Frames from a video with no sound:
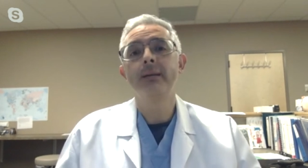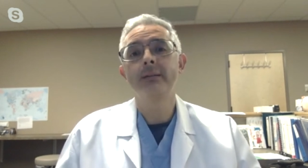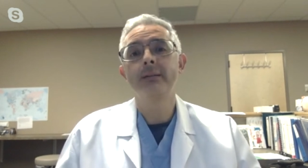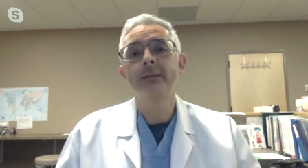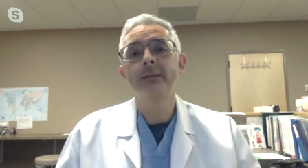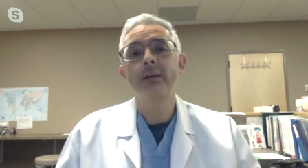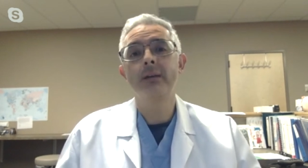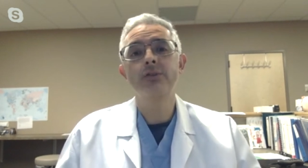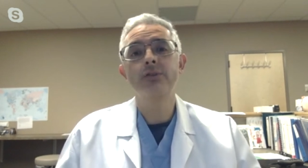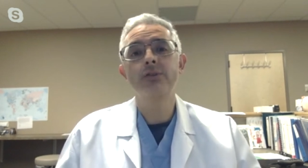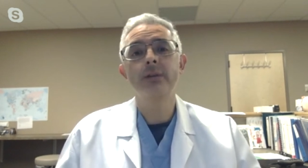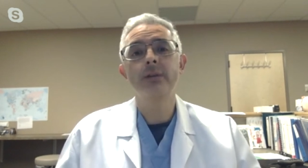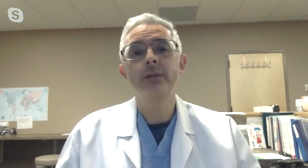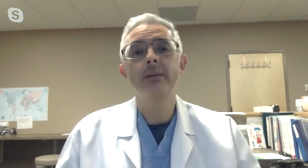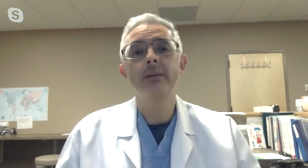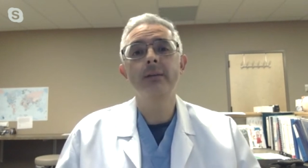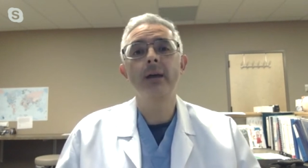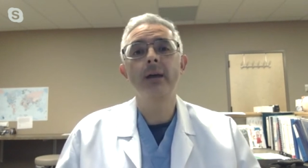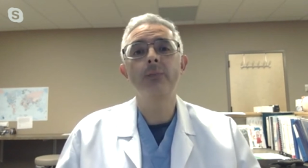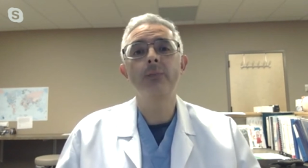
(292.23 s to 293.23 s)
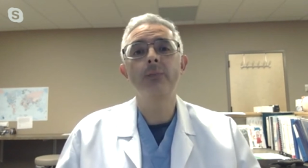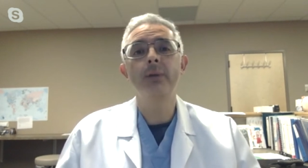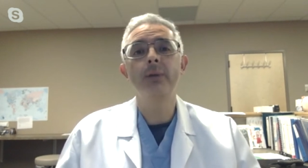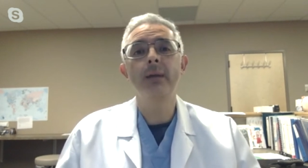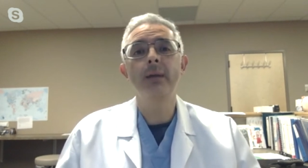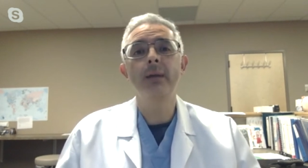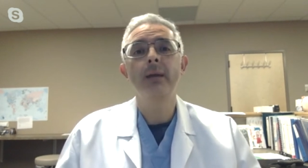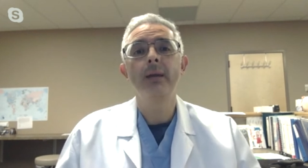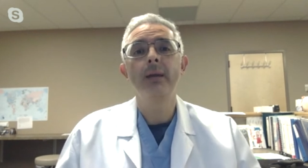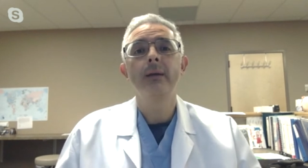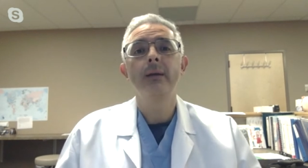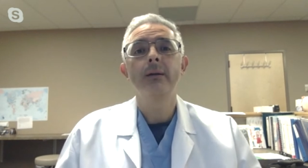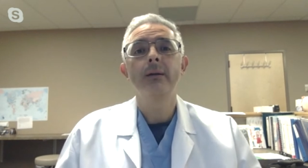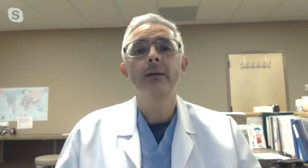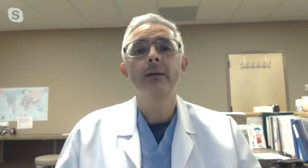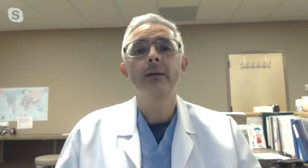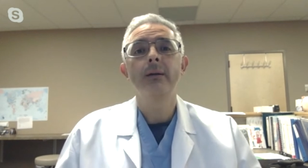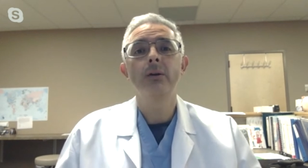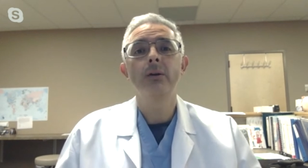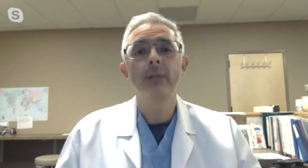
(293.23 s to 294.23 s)
is essentially that we
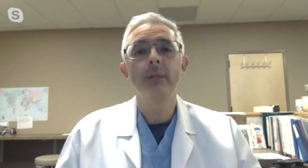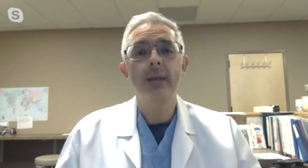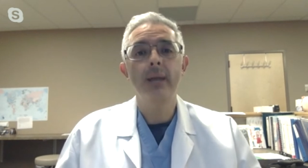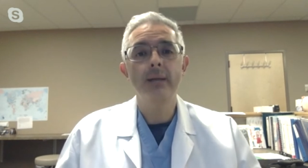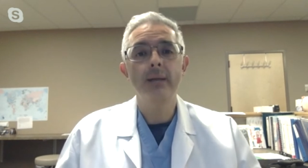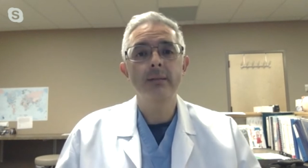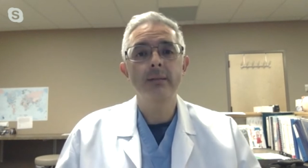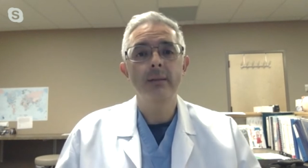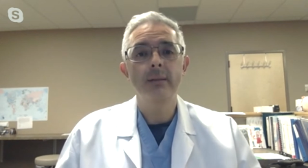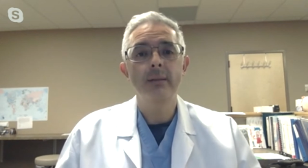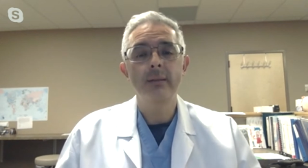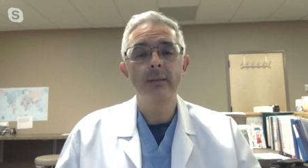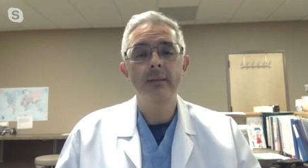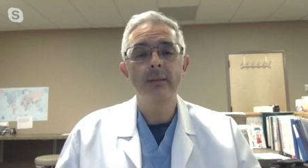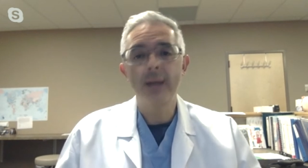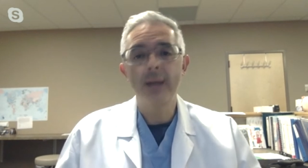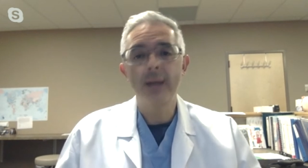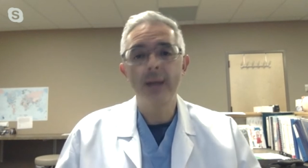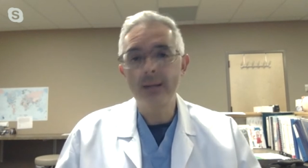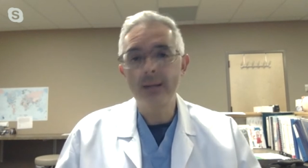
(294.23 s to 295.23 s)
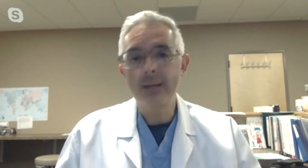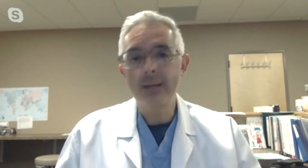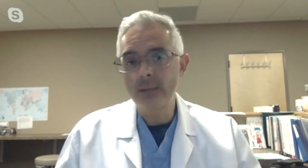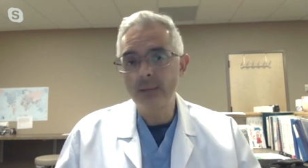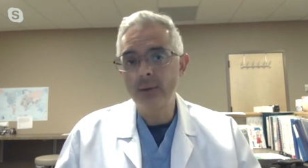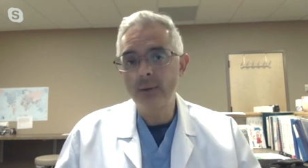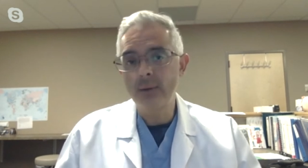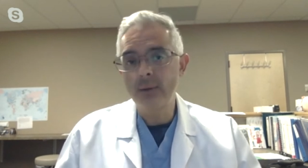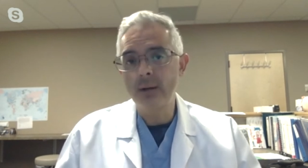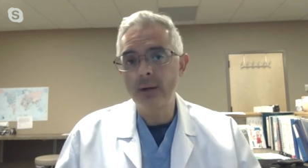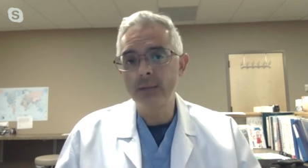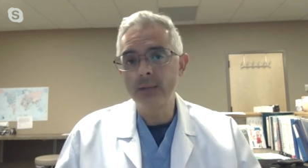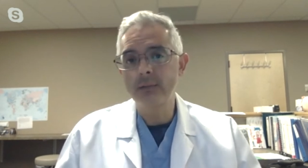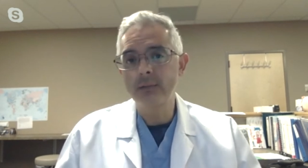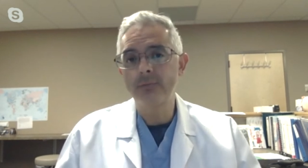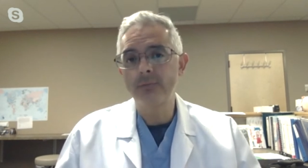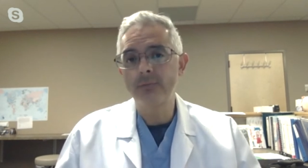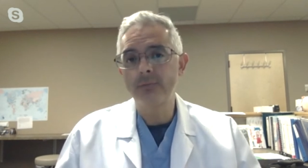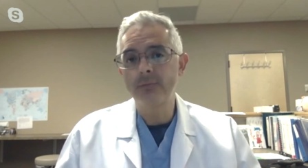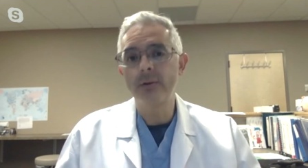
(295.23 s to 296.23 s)
collect the
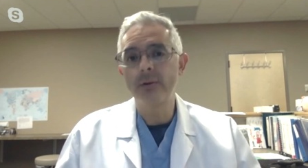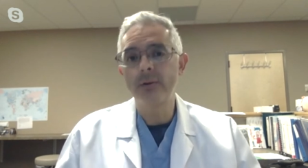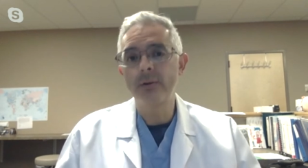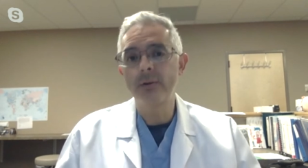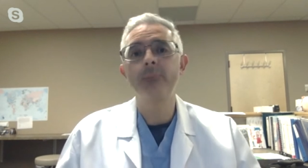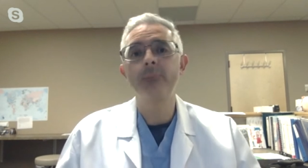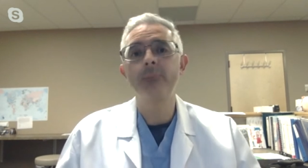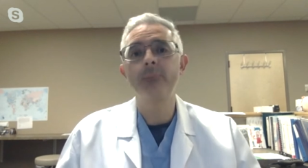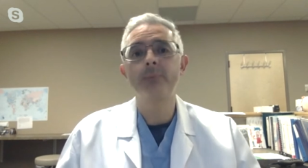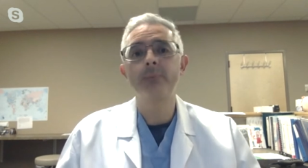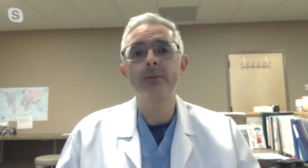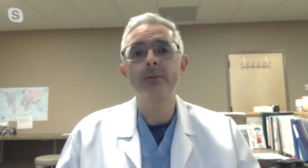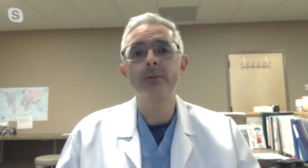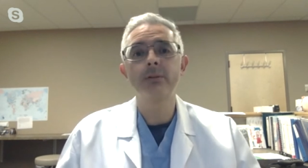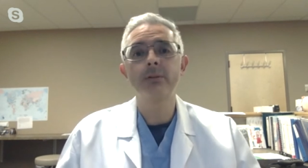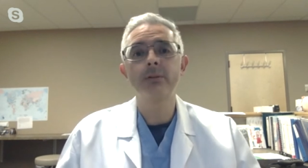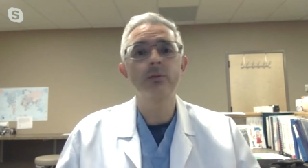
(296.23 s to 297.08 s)
antibodies from a